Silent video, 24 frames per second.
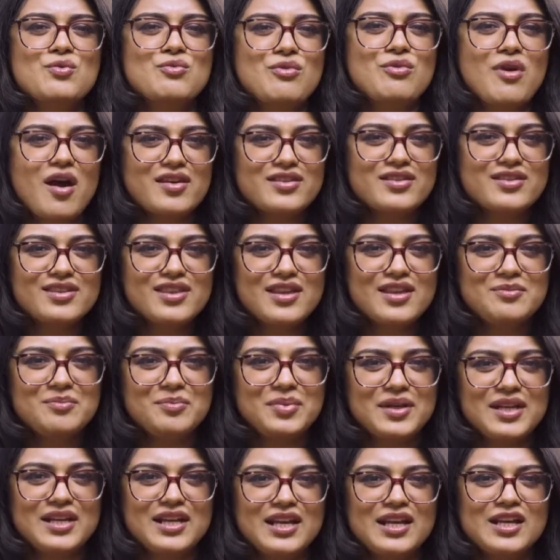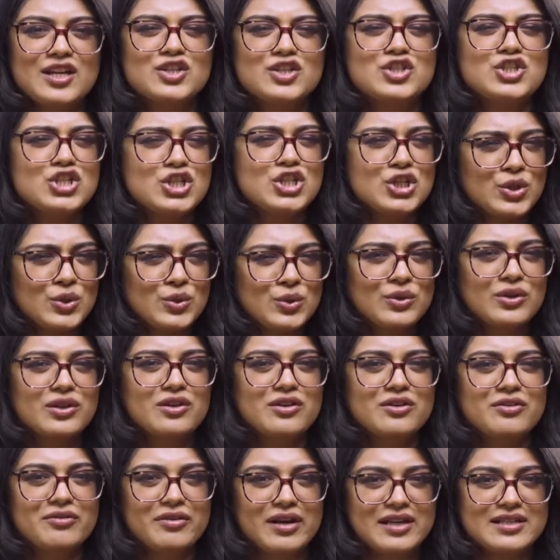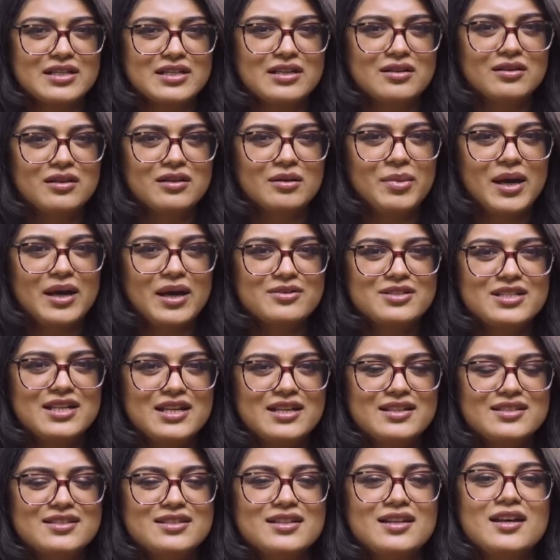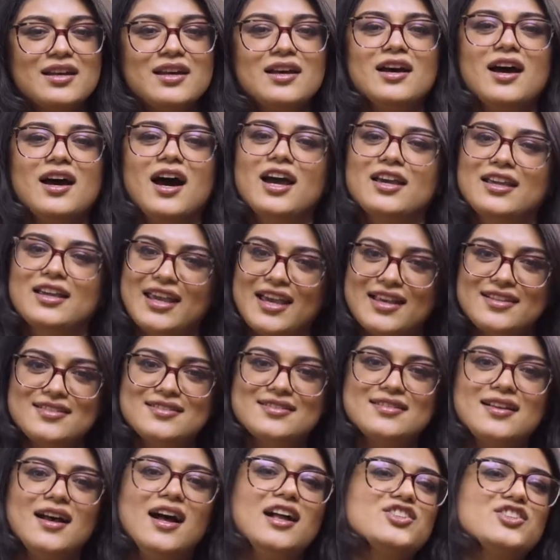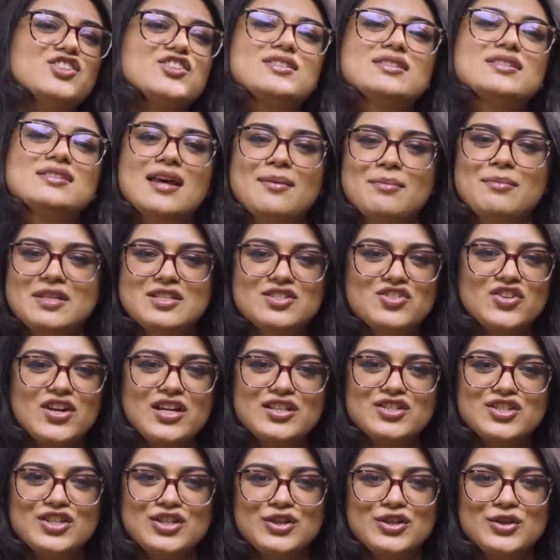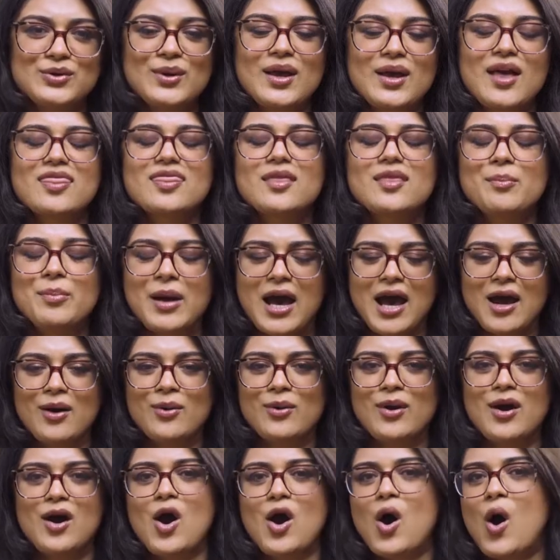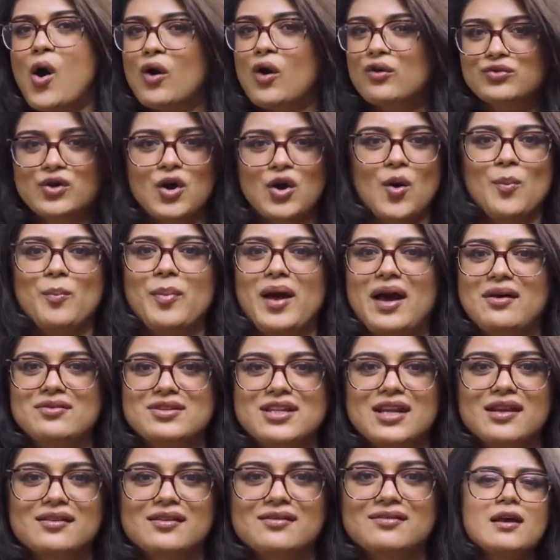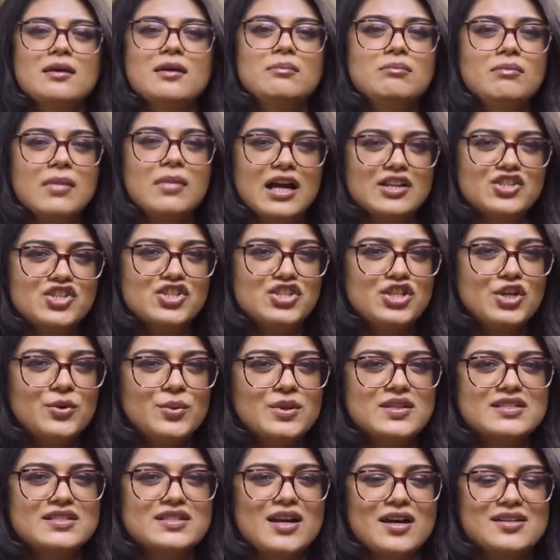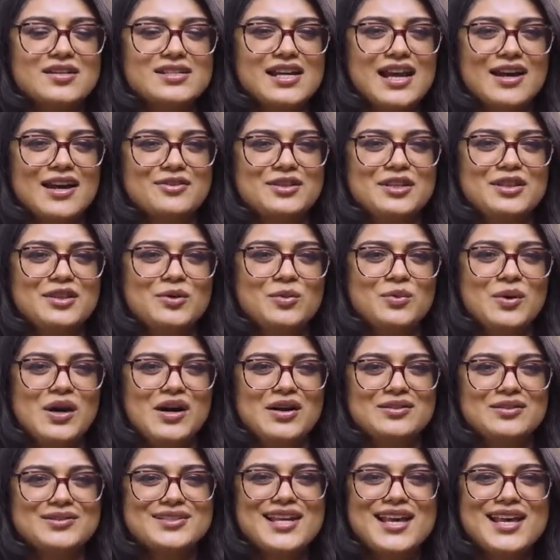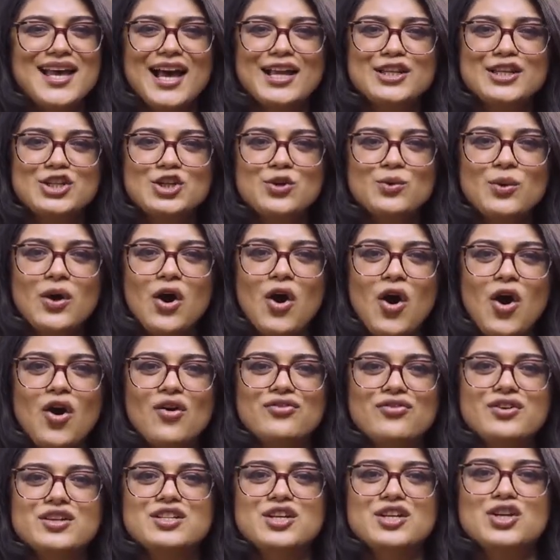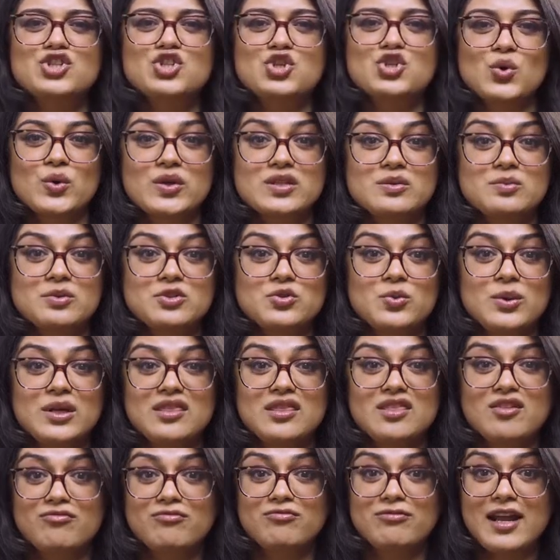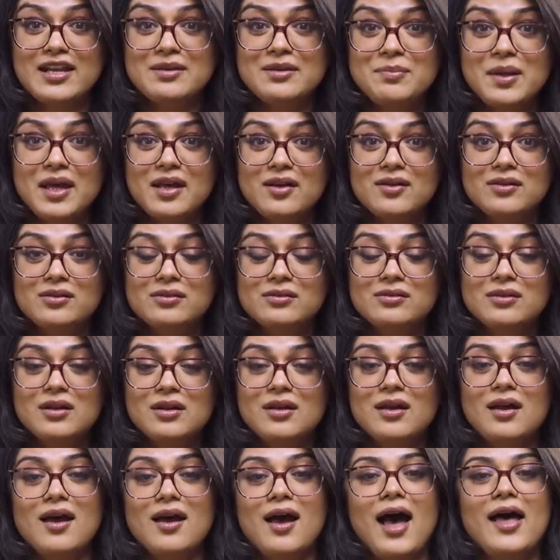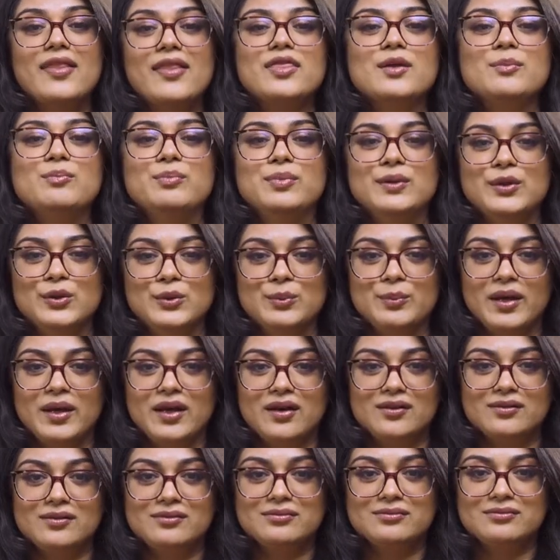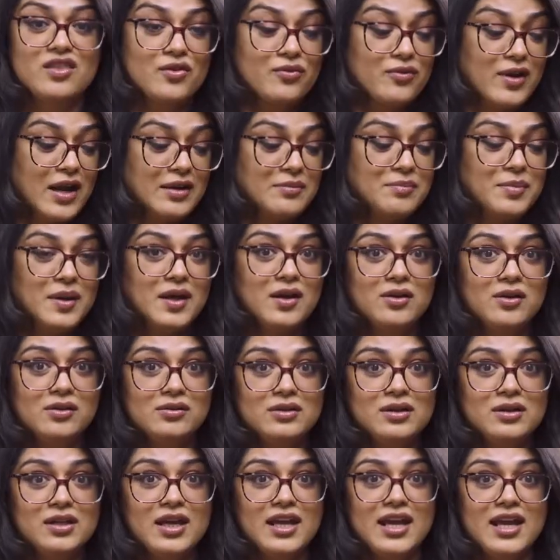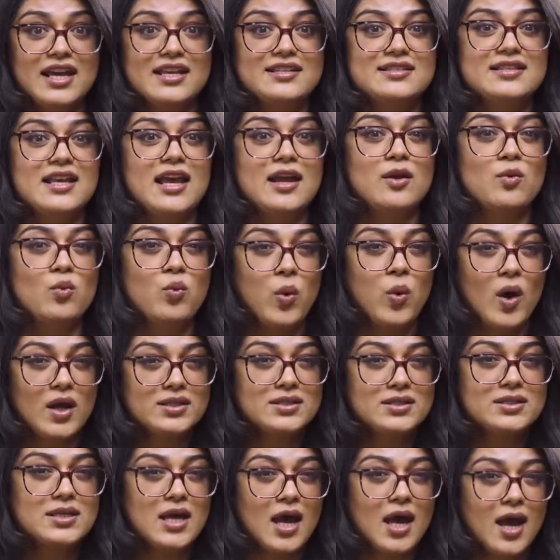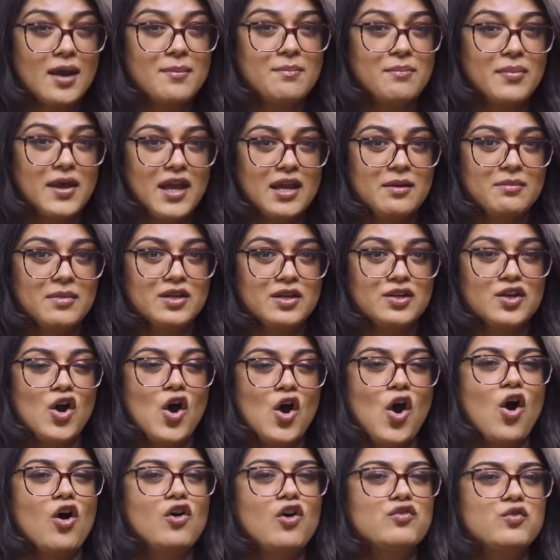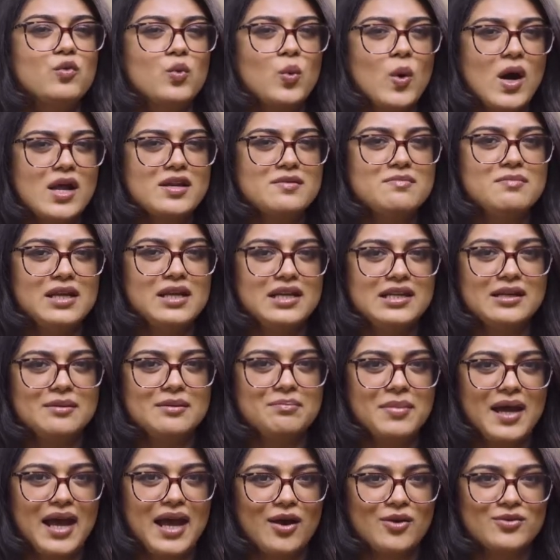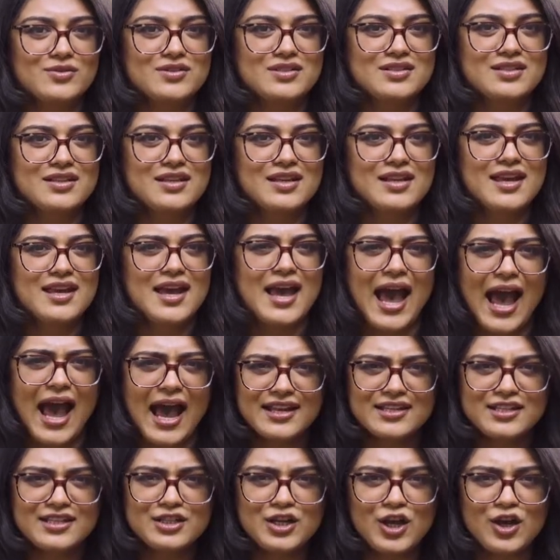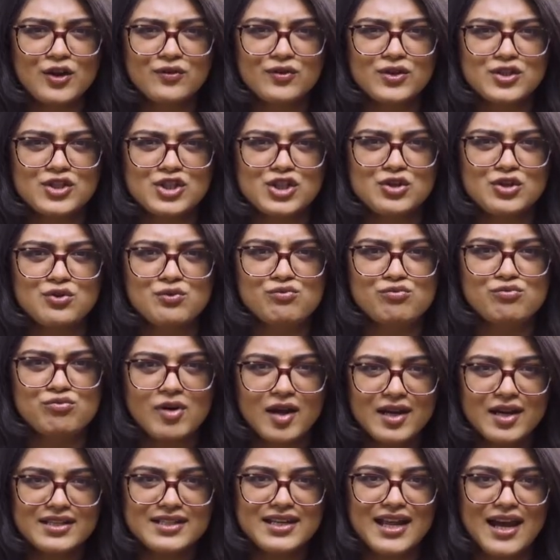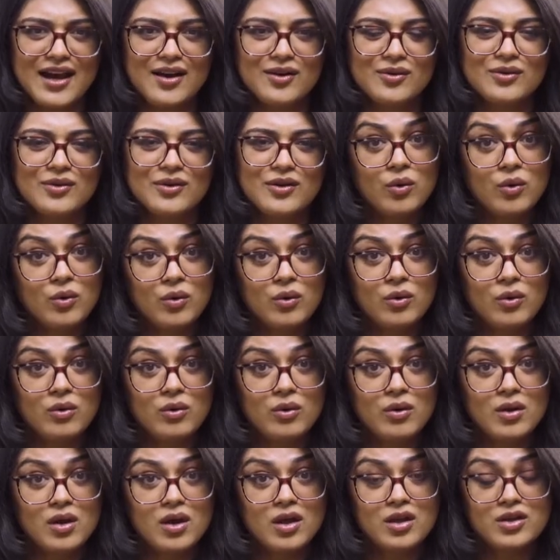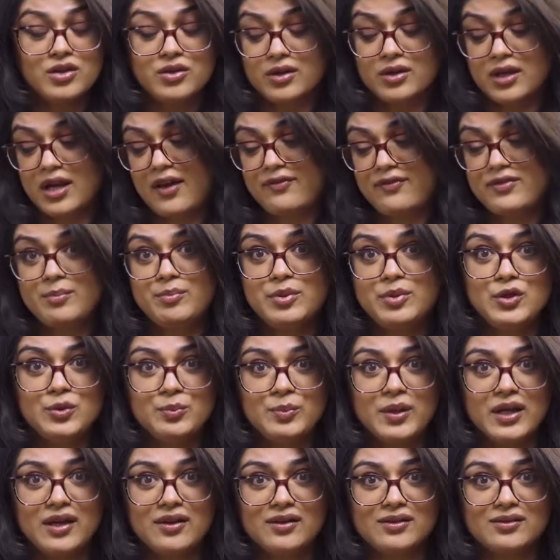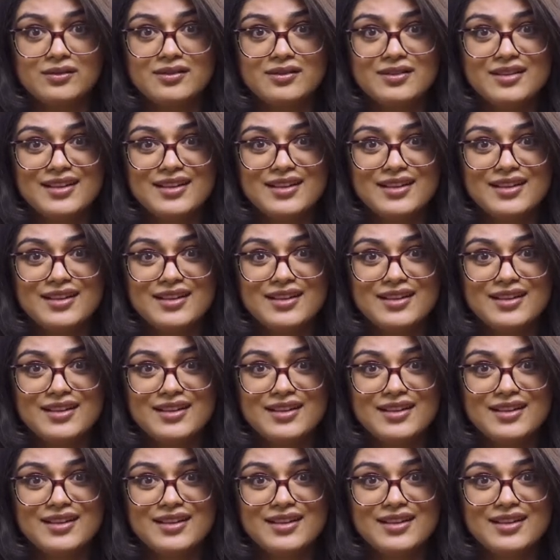Rather than being too theoretical about it, I guess I'll just demonstrate to you the power of compounding. Imagine you were starting out in the world and you were offered a choice between the red pill and the blue pill. The red pill is a one-time payment of £1 million handed over to you right now, or you can have the blue pill.